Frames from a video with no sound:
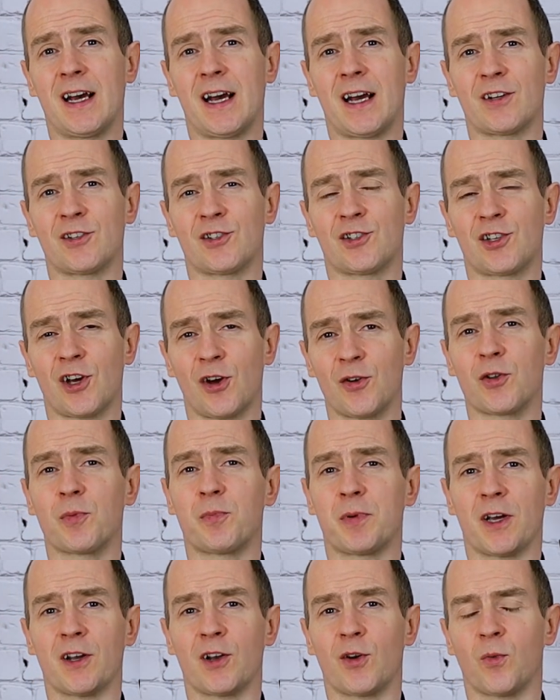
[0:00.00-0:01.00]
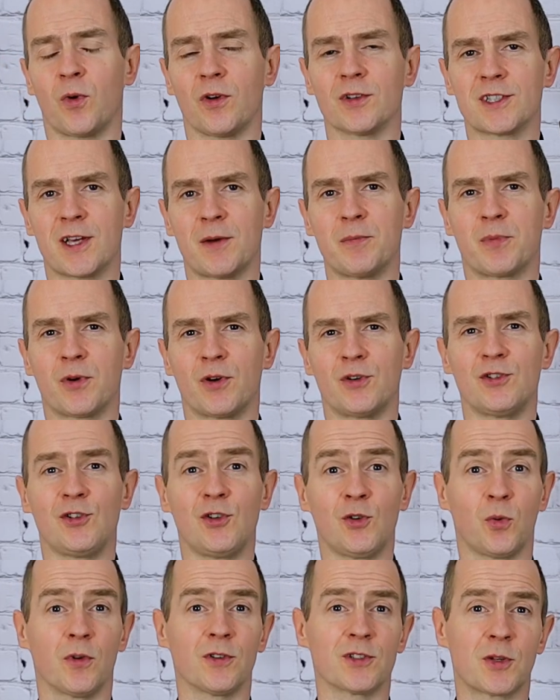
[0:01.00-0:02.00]
and show the piano what tempo
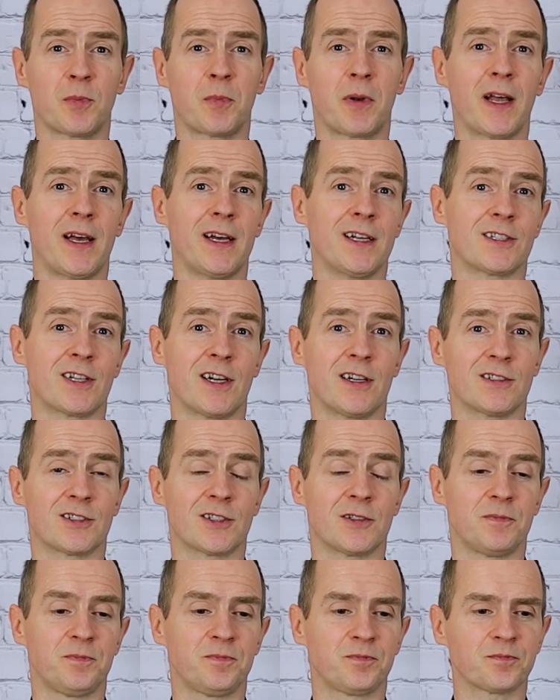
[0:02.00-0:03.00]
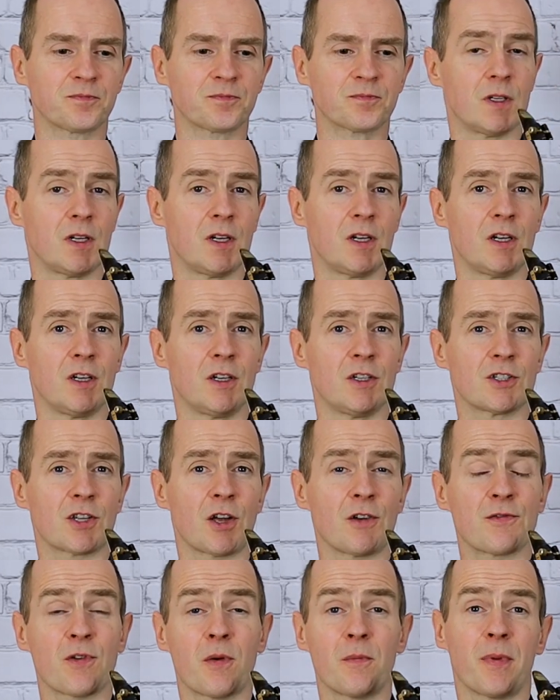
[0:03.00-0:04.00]
you want to play it at.
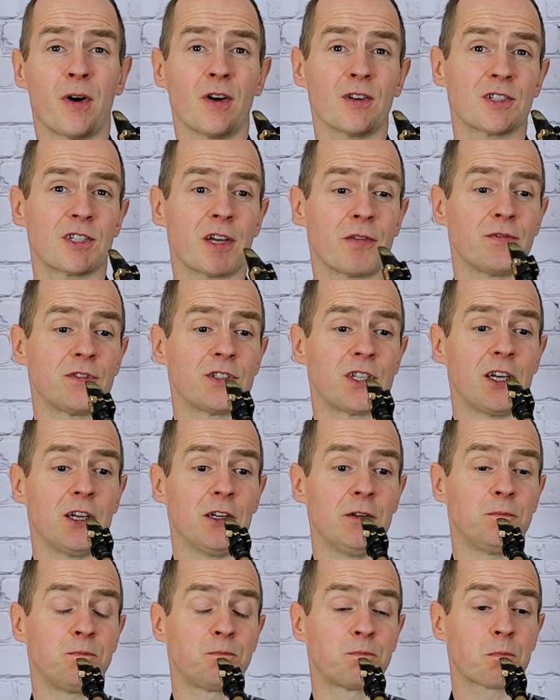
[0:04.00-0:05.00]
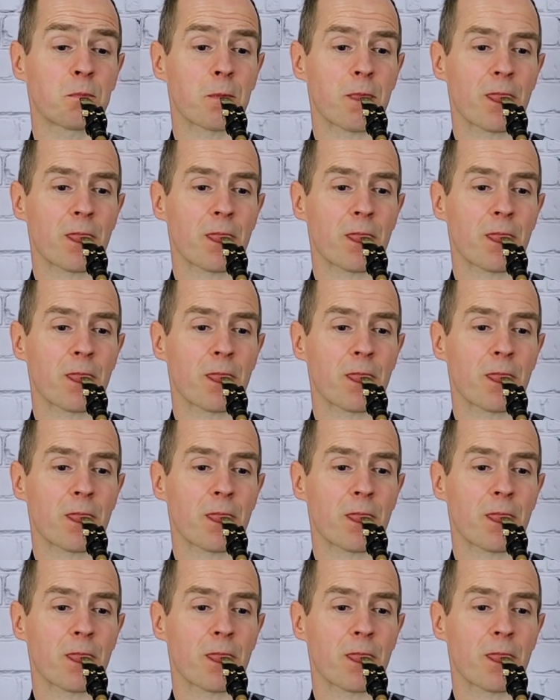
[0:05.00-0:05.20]
So from bar 17,